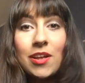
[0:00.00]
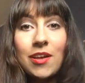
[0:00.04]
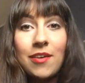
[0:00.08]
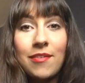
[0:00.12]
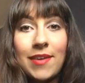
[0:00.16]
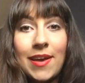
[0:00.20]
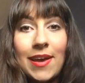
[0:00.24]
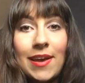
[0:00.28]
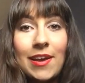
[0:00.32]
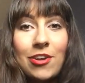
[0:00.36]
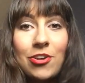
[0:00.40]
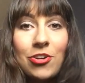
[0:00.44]

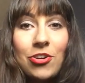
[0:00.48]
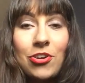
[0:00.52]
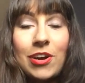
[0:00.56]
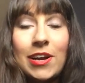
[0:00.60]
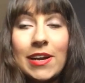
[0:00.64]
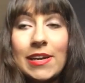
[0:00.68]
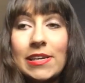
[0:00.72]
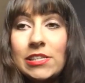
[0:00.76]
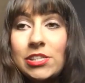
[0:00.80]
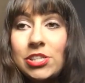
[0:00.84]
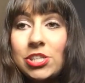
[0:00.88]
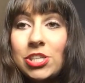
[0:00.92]
Okay,
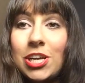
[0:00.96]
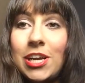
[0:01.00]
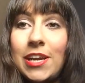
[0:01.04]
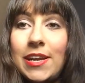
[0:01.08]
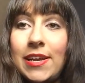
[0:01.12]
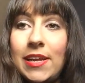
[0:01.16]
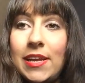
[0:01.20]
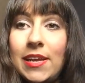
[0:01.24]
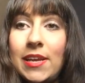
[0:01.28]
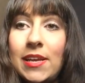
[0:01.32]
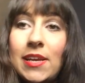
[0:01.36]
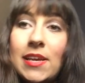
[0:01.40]
crate
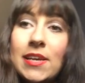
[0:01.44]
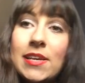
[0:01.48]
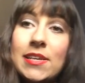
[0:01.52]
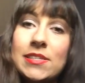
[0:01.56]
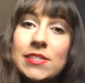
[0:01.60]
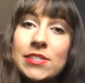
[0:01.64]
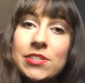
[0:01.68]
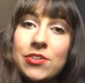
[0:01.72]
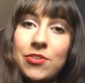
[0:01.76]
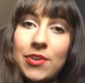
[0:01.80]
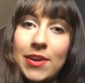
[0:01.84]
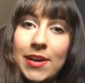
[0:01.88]
training
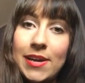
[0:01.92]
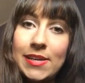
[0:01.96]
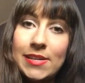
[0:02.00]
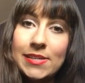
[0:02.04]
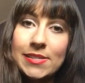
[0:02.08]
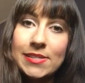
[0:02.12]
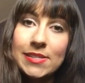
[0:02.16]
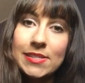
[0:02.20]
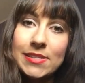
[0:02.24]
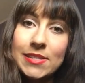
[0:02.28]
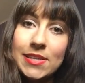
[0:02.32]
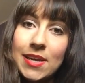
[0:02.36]
is
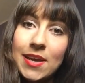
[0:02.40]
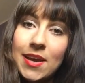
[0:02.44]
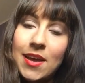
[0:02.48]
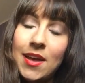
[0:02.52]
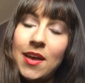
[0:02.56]
great.